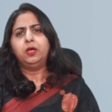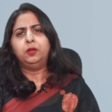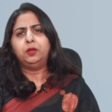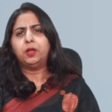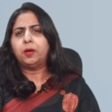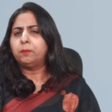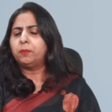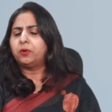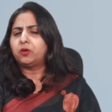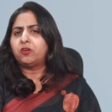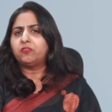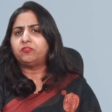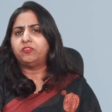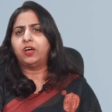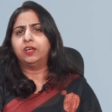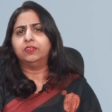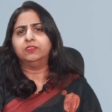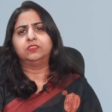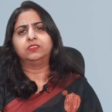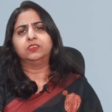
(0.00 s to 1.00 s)
number of
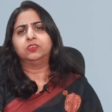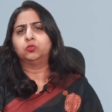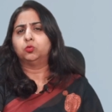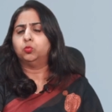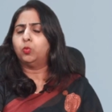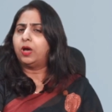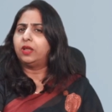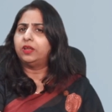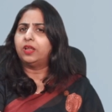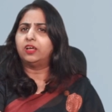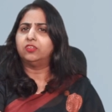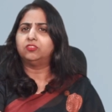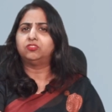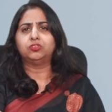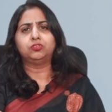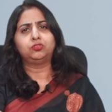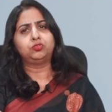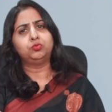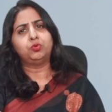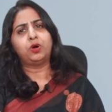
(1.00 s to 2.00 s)
answers, one
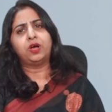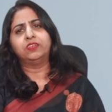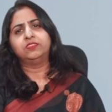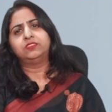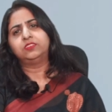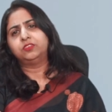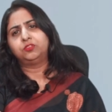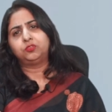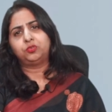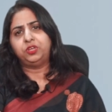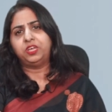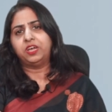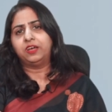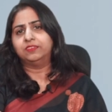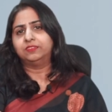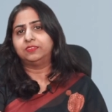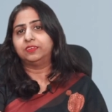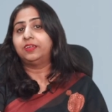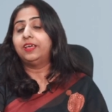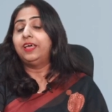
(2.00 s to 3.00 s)
answer, two answer, three
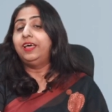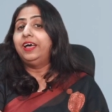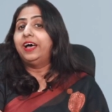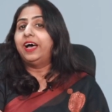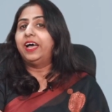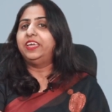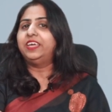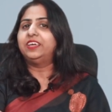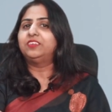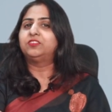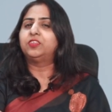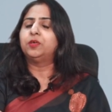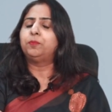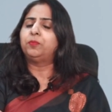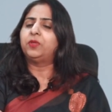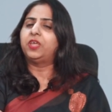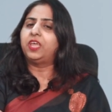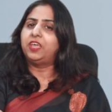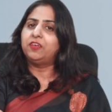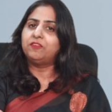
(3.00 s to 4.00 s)
answer. I
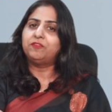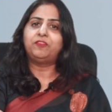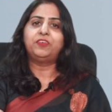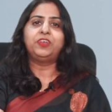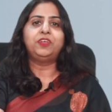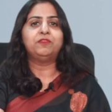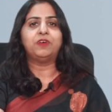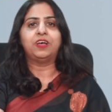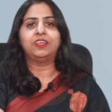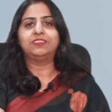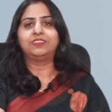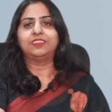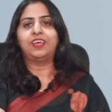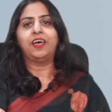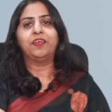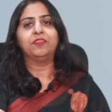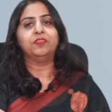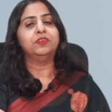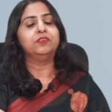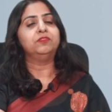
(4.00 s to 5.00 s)
accept everyone's
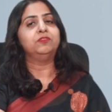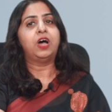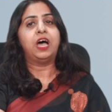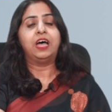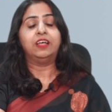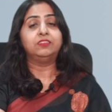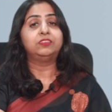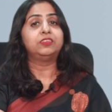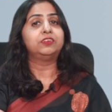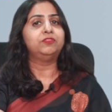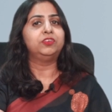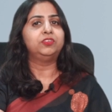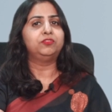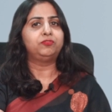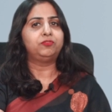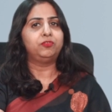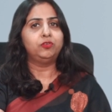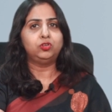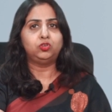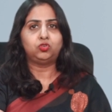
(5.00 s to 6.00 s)
answer with
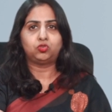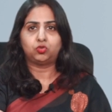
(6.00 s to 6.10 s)
full